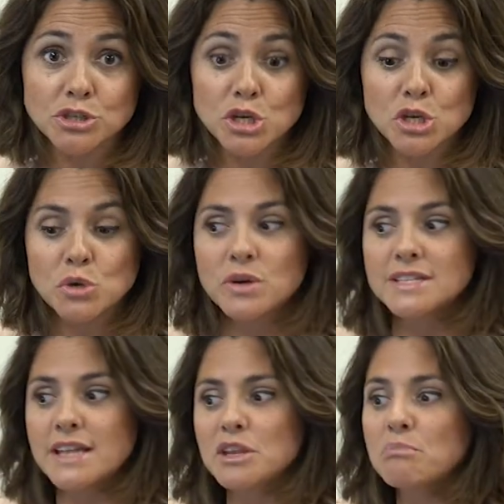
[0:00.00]
do, is
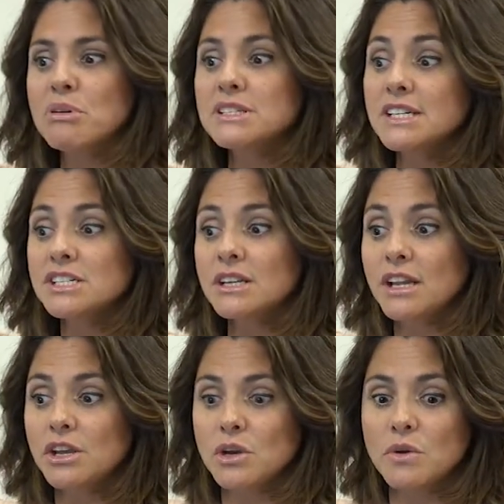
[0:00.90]
that they're
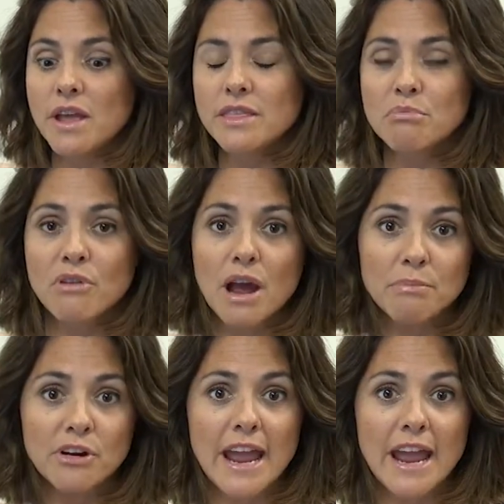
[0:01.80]
positioning you in the proper